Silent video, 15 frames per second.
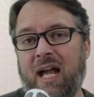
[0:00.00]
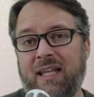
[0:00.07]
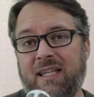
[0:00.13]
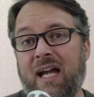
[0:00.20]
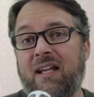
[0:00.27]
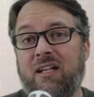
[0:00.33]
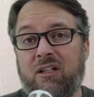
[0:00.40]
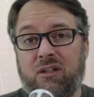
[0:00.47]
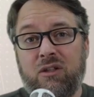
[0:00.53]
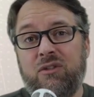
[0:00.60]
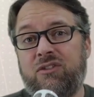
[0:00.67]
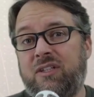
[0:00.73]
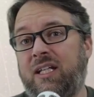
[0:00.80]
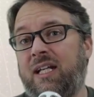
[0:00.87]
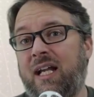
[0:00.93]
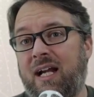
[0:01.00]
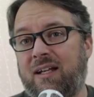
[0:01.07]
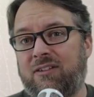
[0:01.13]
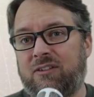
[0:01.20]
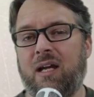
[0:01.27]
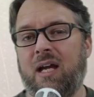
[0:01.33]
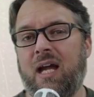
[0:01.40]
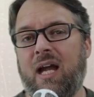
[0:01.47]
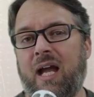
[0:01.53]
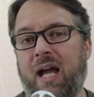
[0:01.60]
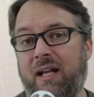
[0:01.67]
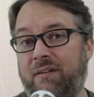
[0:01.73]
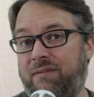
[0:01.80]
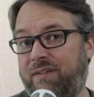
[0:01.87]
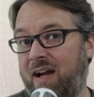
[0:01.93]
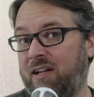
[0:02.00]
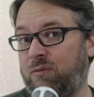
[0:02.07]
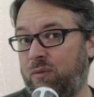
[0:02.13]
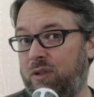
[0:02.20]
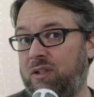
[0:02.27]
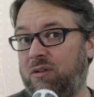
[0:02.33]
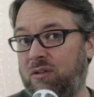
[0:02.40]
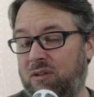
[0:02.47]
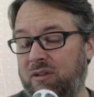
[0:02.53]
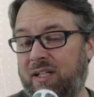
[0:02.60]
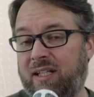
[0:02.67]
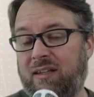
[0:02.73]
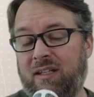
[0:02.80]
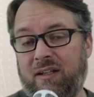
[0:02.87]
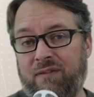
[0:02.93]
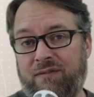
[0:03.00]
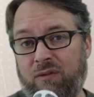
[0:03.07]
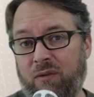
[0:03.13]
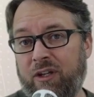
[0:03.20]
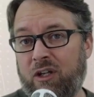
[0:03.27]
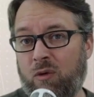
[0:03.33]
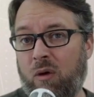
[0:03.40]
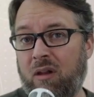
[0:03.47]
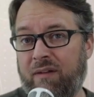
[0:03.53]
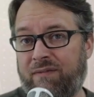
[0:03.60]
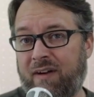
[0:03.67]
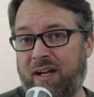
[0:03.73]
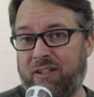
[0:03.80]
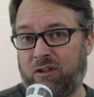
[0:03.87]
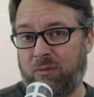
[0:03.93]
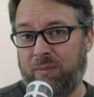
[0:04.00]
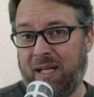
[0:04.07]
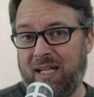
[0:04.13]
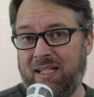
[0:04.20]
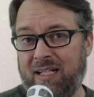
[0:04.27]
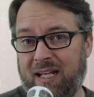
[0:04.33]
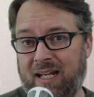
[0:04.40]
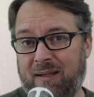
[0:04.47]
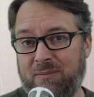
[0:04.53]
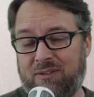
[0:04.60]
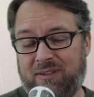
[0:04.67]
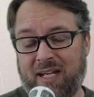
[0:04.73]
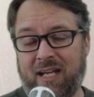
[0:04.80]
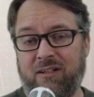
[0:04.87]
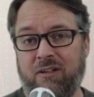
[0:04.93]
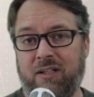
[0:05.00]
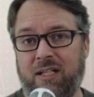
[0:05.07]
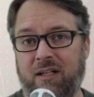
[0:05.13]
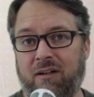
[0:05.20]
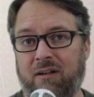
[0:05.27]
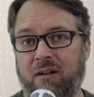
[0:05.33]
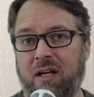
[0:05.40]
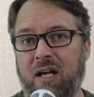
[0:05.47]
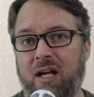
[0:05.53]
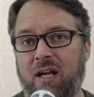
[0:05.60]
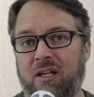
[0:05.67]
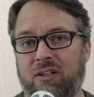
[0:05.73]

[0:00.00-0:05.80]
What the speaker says: And that includes DNS. And in fact, when you look at the fully qualified domain name standard here,